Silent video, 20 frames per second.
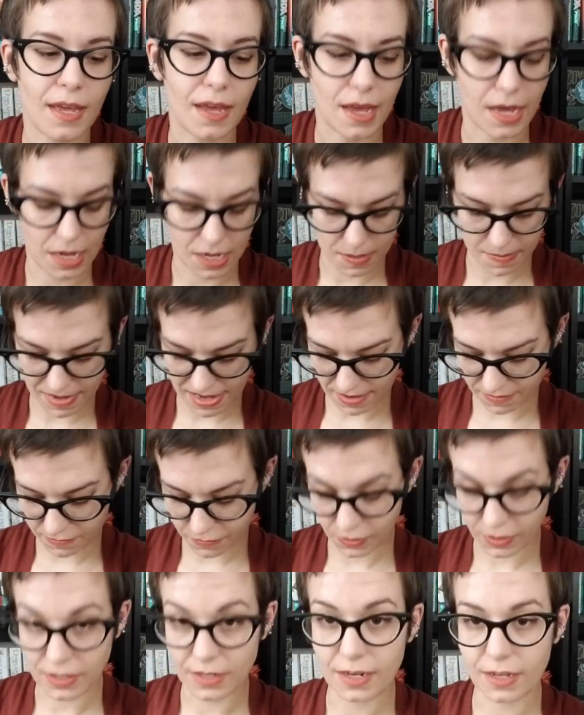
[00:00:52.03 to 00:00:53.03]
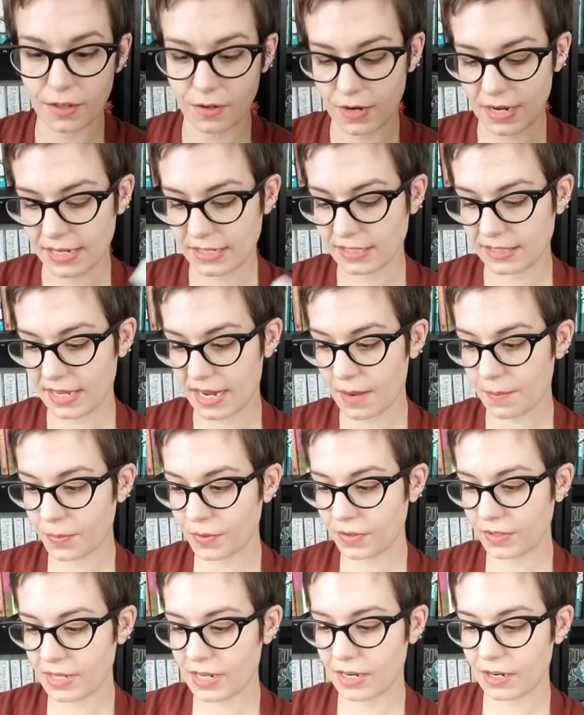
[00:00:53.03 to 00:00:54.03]
And for another
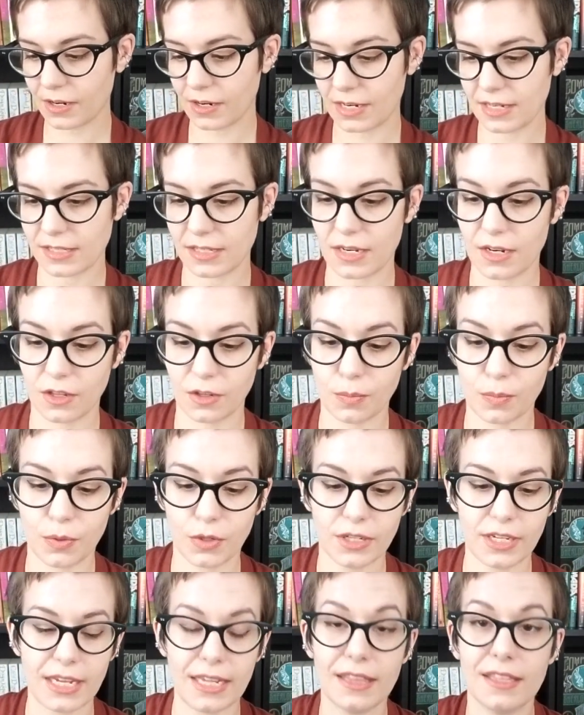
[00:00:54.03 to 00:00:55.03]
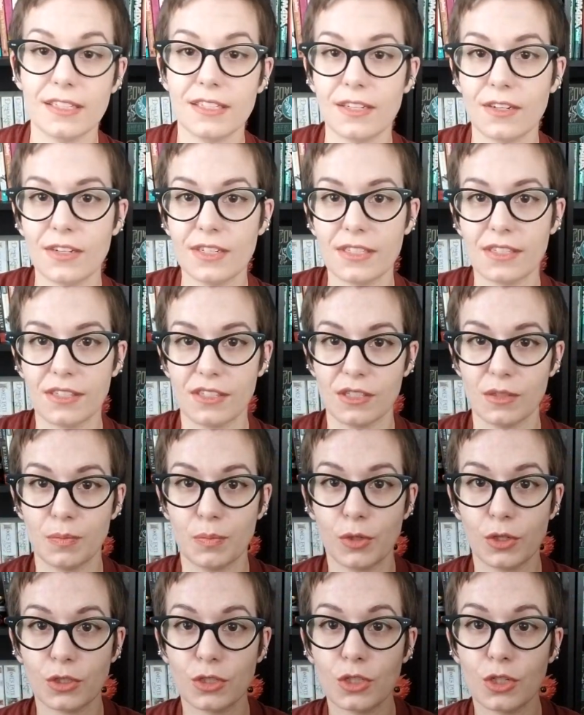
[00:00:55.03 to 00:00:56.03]
example, here is another book in the series. This is
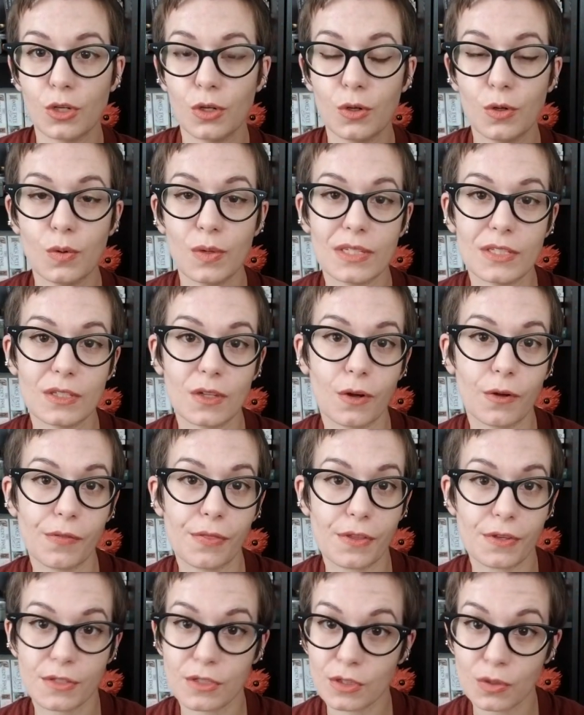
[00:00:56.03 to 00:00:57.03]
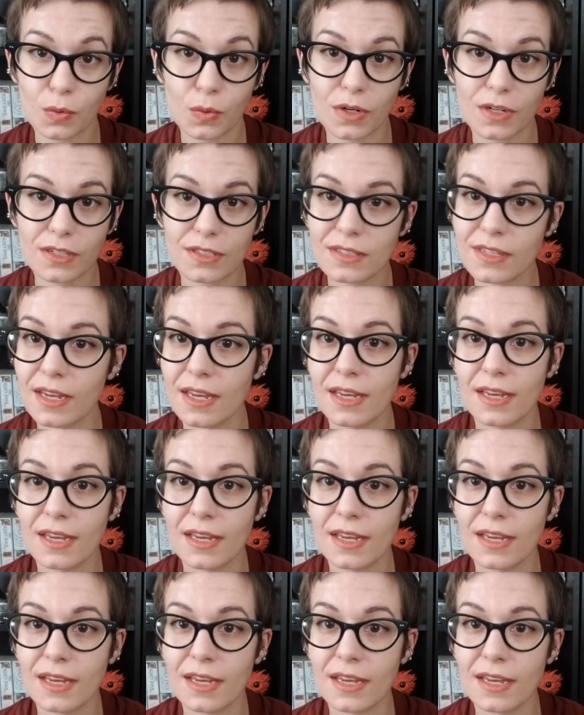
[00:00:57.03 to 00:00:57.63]
book 2. It's called The Source.